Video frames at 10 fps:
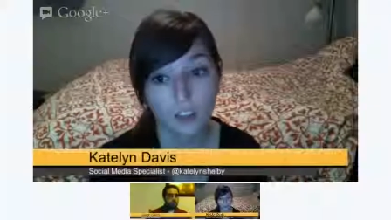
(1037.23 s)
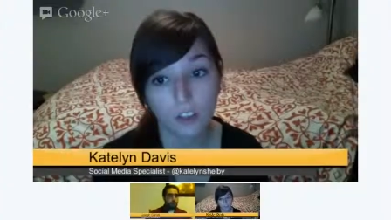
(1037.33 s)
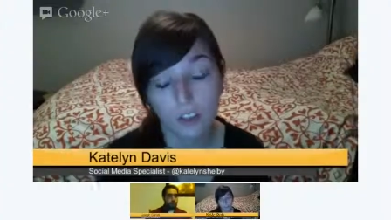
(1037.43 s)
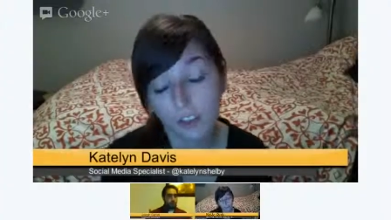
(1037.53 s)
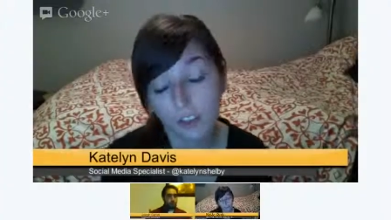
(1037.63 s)

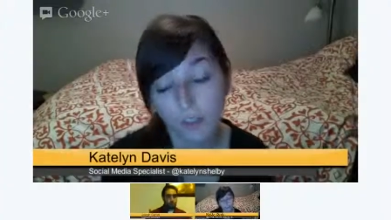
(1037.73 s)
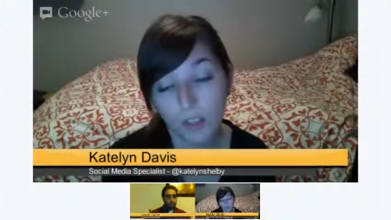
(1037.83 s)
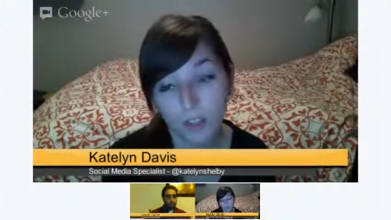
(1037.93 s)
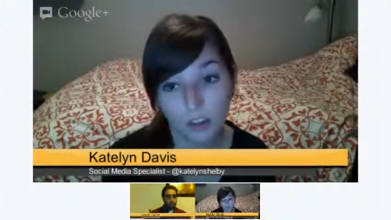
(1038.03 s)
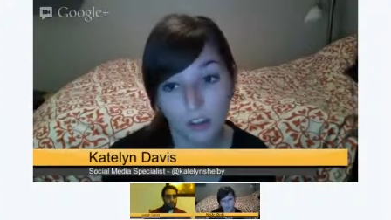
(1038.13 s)
it's something
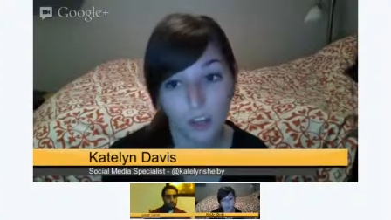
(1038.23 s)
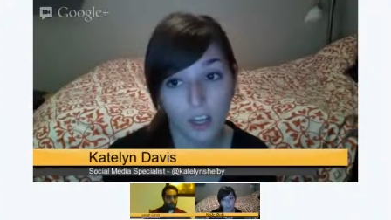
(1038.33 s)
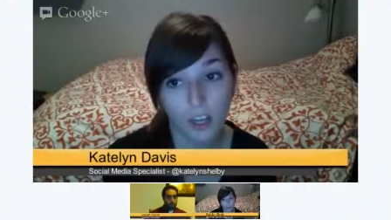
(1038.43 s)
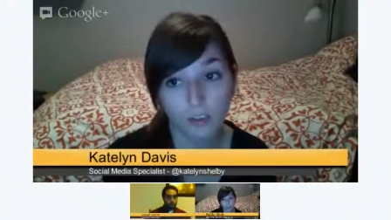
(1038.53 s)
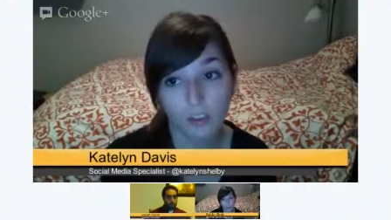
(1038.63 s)
that you're going to
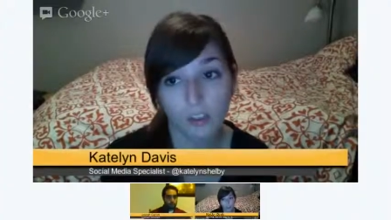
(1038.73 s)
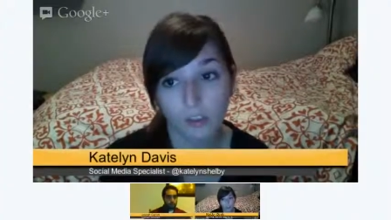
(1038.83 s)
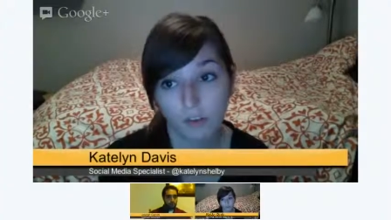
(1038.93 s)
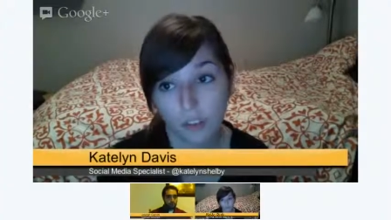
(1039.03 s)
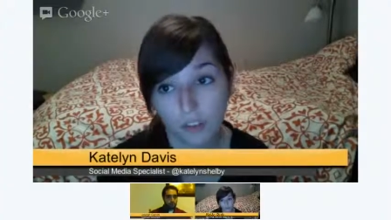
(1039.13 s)
have to do the
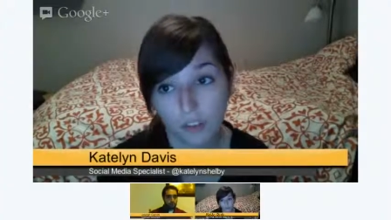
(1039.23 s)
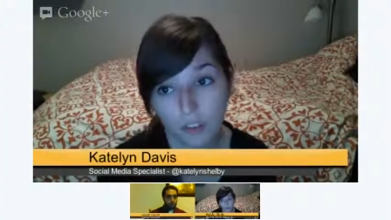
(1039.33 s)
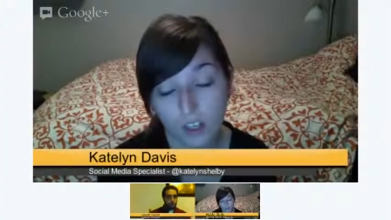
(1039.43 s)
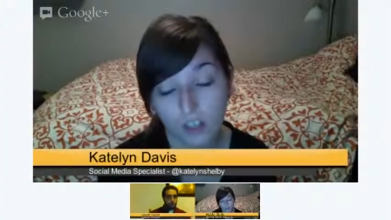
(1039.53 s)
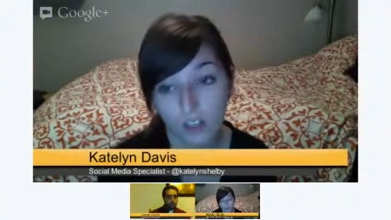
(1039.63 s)
research
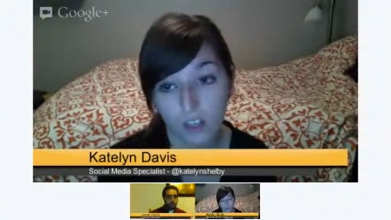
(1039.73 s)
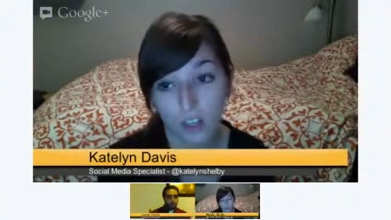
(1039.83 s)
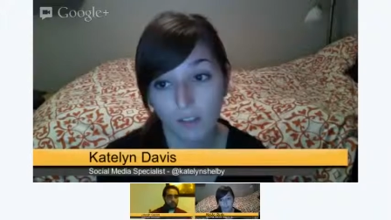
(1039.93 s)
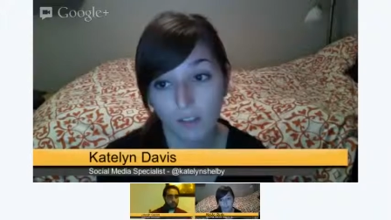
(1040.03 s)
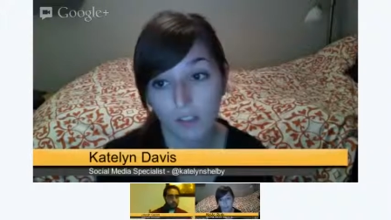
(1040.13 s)
on. You're going to
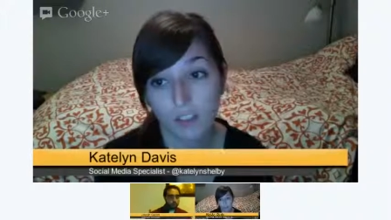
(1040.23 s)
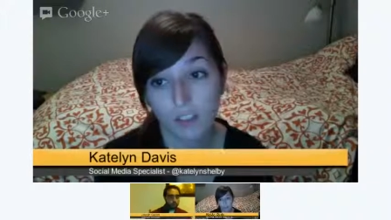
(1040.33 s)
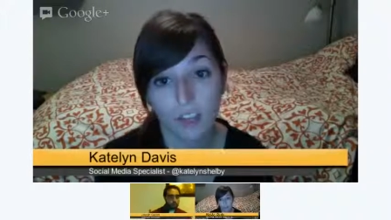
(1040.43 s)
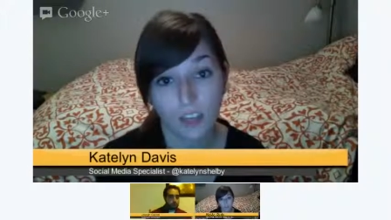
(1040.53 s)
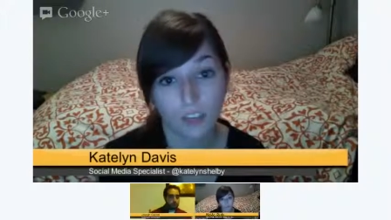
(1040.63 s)
have to sit
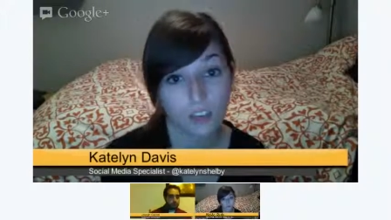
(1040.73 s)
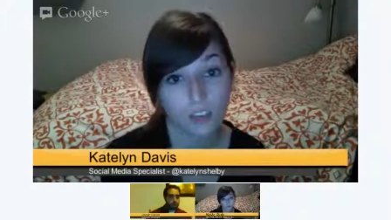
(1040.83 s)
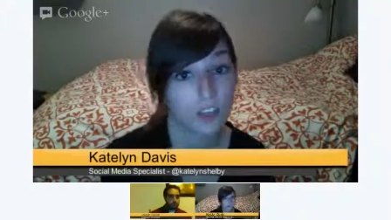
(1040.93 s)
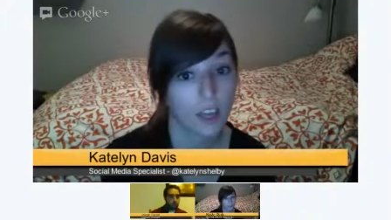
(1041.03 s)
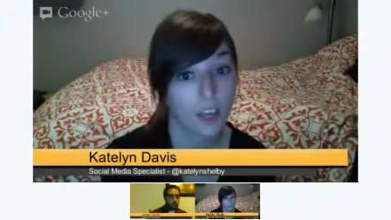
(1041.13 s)
down. You're
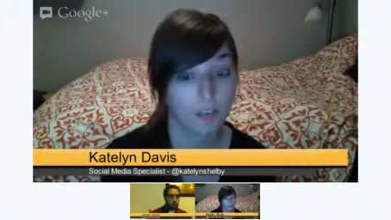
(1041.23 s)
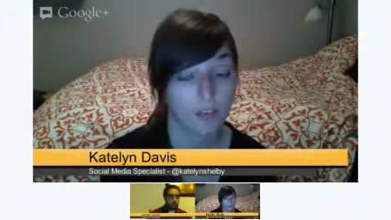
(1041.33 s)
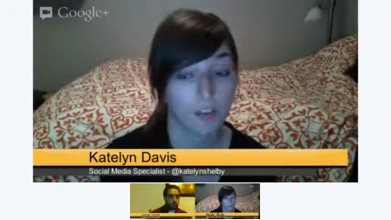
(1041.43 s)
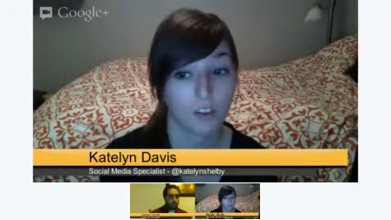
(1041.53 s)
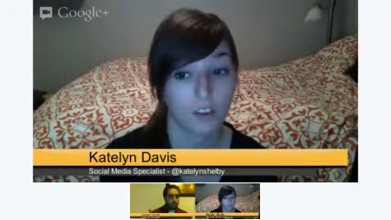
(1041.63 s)
going to have
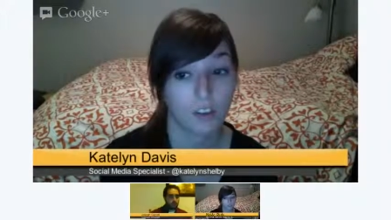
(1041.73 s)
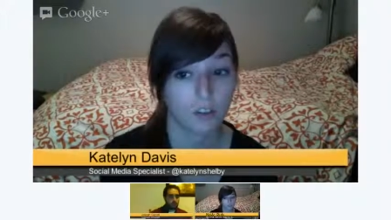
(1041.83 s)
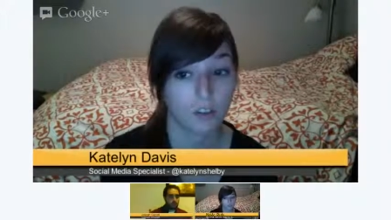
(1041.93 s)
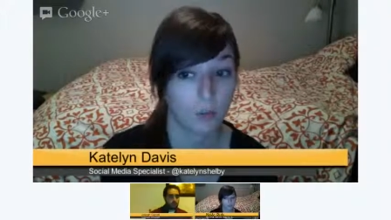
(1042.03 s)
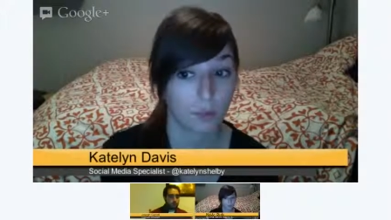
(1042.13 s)
to to
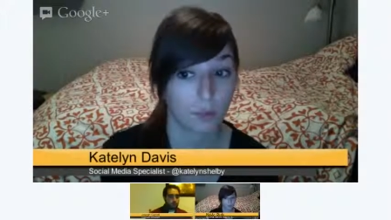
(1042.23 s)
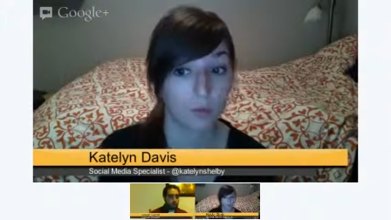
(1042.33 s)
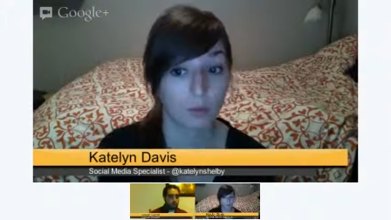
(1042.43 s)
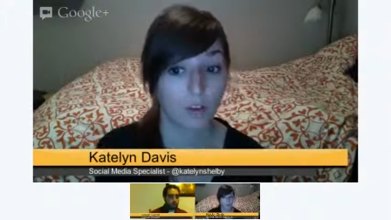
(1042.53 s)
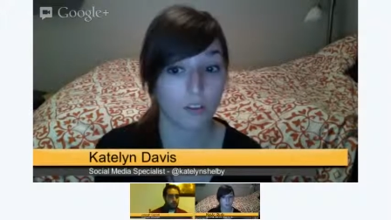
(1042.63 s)
read
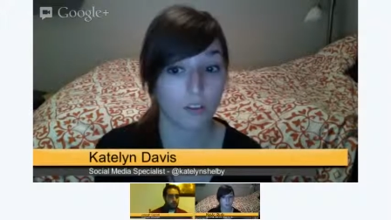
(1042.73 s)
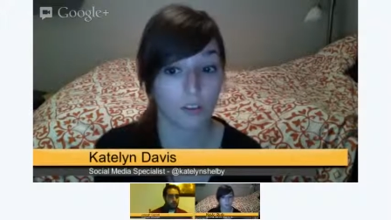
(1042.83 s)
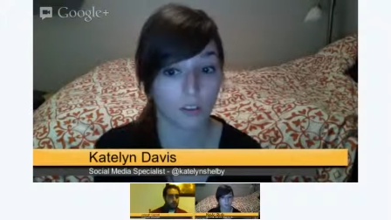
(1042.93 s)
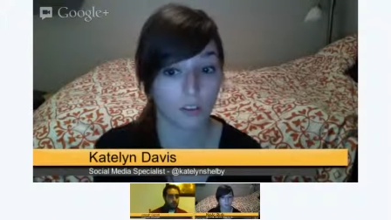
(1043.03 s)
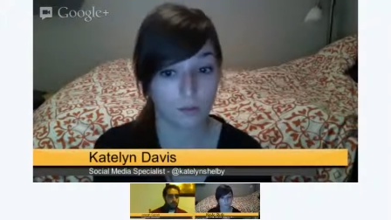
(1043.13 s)
through all these
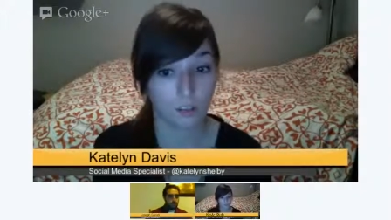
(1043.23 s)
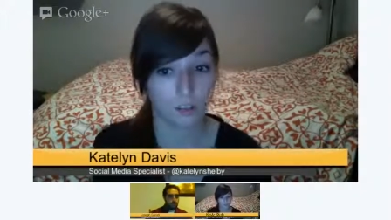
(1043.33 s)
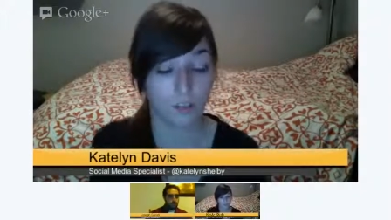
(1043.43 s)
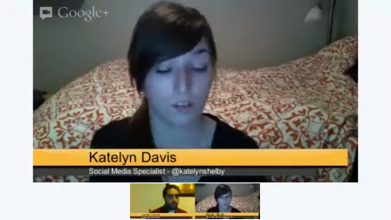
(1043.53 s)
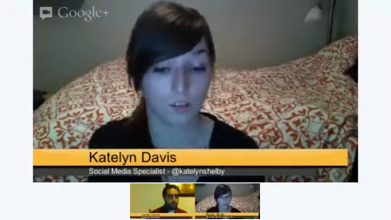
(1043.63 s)
terms and
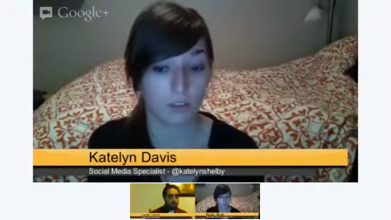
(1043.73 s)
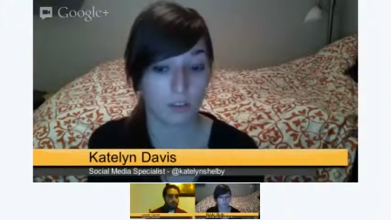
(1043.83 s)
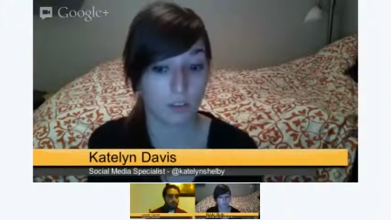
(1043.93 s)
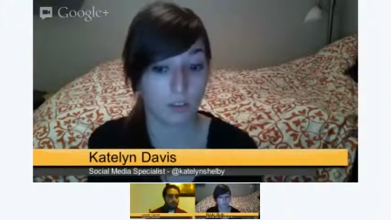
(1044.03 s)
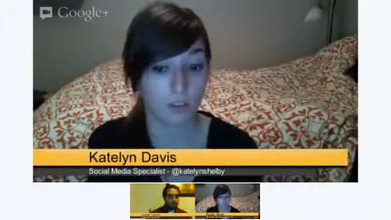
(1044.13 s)
ser-
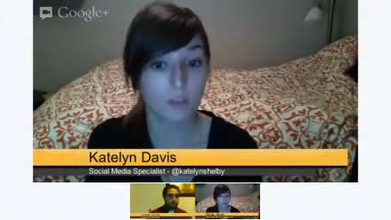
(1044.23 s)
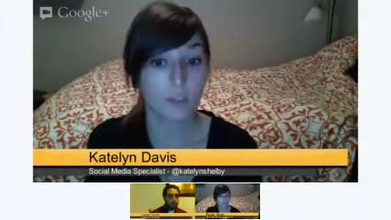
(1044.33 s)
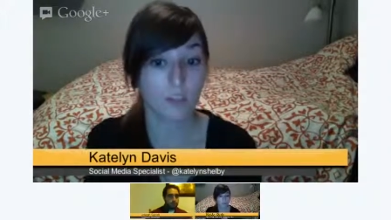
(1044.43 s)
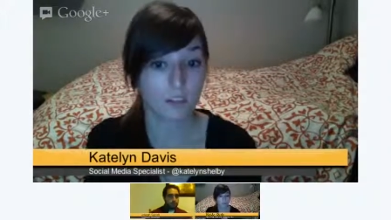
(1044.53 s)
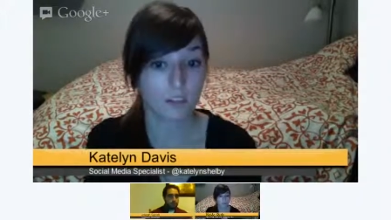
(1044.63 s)
terms
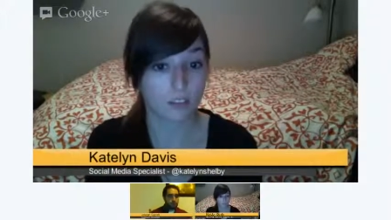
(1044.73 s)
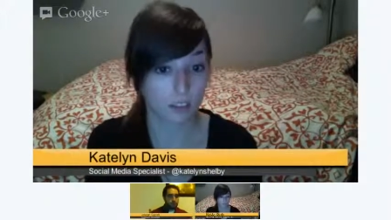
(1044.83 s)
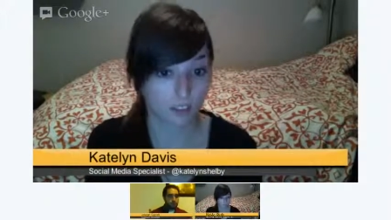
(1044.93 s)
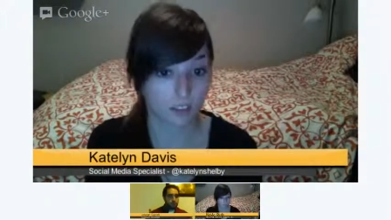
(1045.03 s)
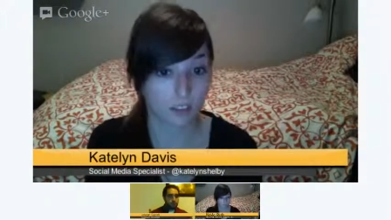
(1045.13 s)
and
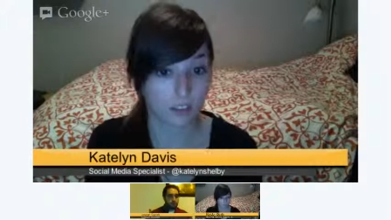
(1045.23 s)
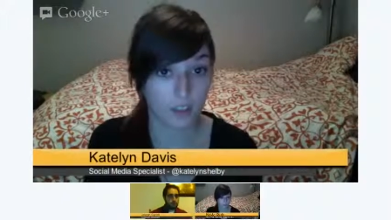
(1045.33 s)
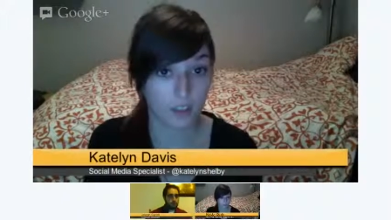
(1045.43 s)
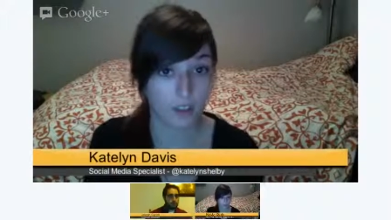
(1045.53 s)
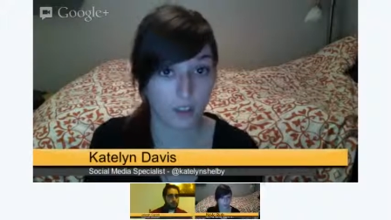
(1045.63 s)
services
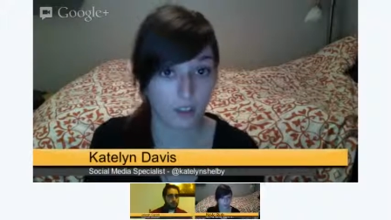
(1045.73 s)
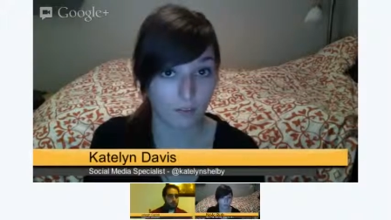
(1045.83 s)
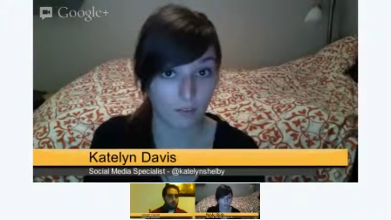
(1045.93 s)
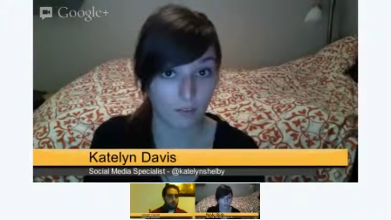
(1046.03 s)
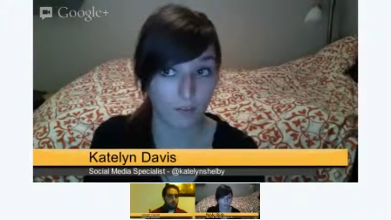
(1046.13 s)
and
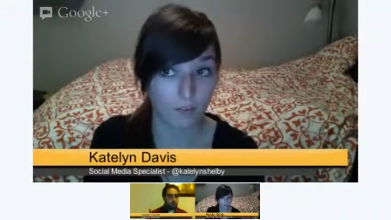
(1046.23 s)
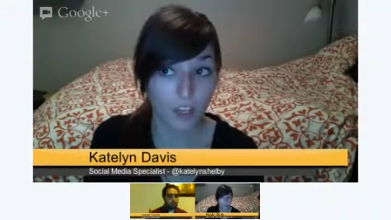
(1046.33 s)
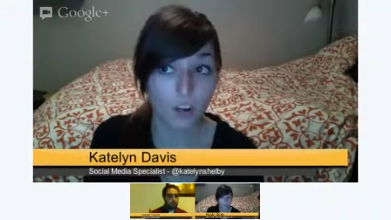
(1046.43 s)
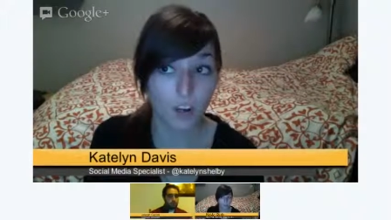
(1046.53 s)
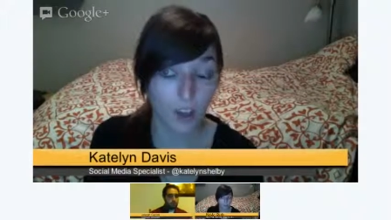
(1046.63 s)
and
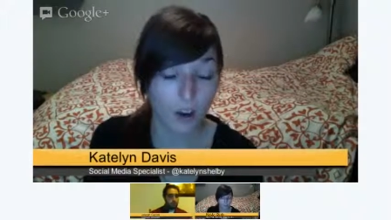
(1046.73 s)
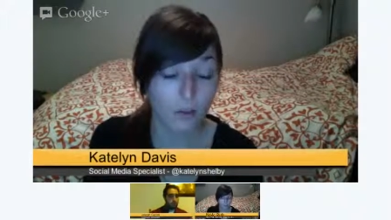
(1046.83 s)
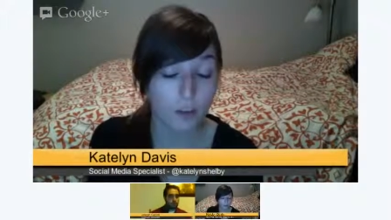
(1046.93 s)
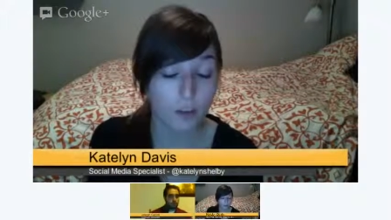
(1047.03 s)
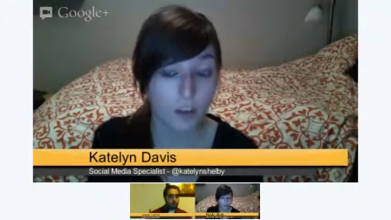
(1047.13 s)
figure out